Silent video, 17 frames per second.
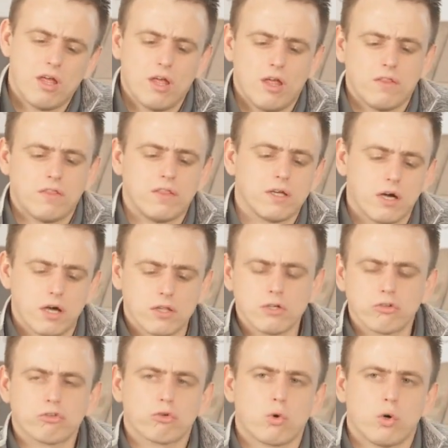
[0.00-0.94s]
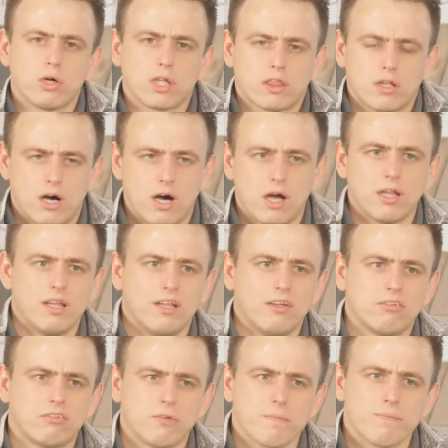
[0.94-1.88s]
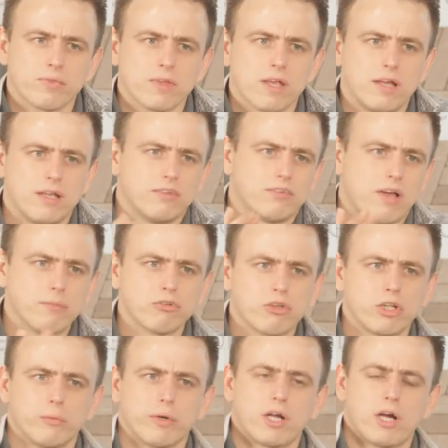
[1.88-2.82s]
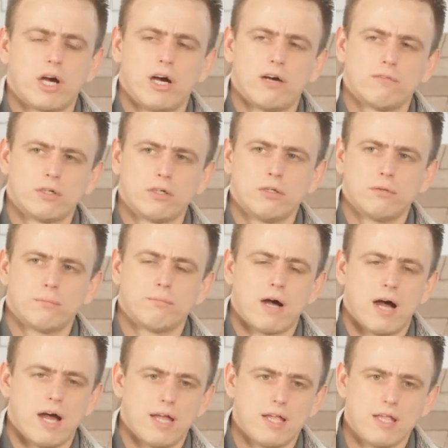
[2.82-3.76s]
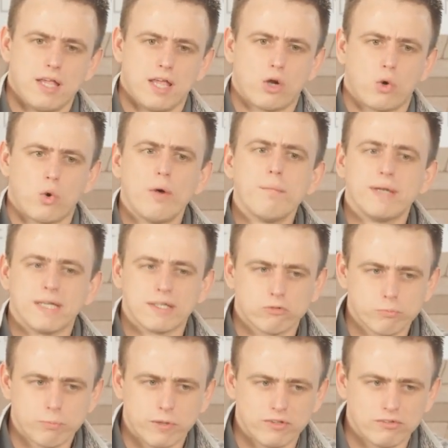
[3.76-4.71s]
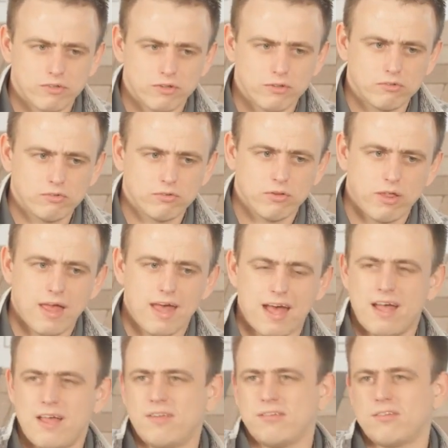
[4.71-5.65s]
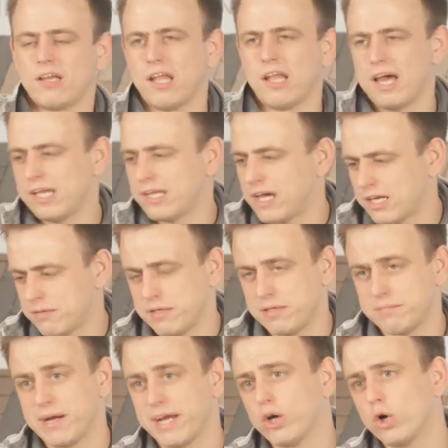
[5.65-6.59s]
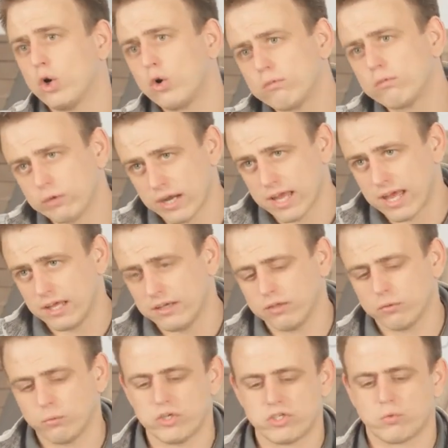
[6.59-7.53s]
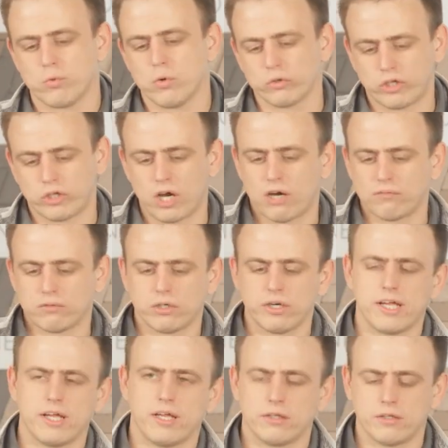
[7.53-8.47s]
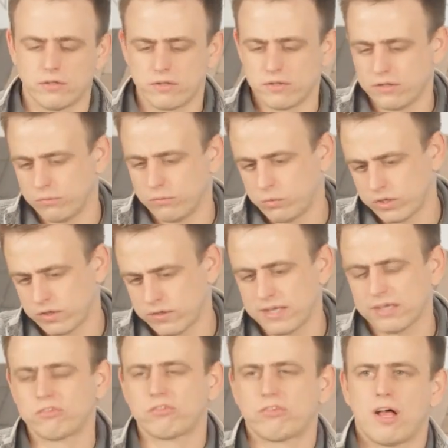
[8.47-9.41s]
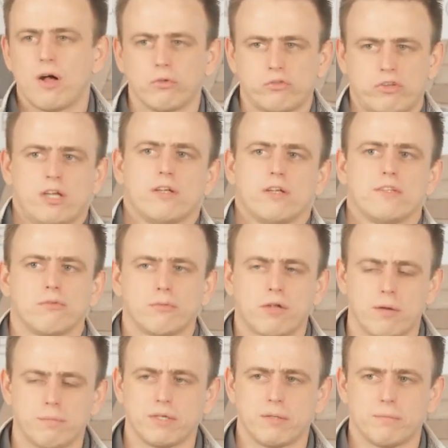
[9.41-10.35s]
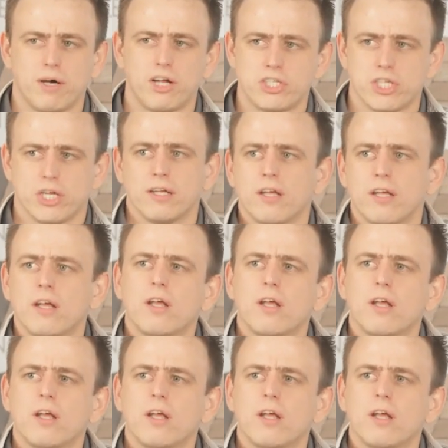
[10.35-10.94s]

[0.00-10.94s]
The other school of thought is I'm just going to recover my equipment expenses as a line item in my overhead, which we'll cover in one of the next cells here in this company budget.